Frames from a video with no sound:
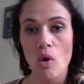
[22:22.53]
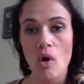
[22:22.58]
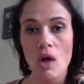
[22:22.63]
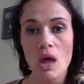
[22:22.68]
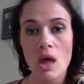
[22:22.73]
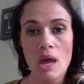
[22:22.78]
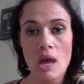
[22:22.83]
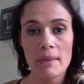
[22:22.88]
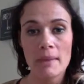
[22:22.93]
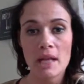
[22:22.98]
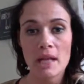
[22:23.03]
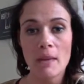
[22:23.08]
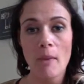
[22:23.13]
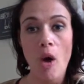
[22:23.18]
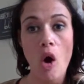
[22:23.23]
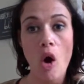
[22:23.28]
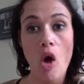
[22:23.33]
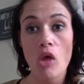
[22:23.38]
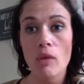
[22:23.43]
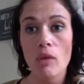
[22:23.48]
I mean, I'm
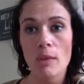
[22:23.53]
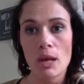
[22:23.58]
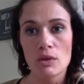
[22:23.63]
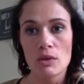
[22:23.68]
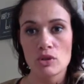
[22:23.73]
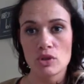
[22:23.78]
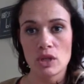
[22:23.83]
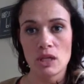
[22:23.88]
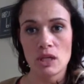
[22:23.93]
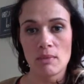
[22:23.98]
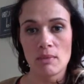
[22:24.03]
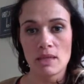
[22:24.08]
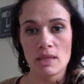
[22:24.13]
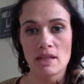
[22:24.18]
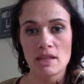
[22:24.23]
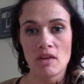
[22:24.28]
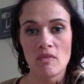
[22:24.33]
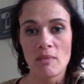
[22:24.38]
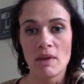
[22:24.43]
all about treating myself.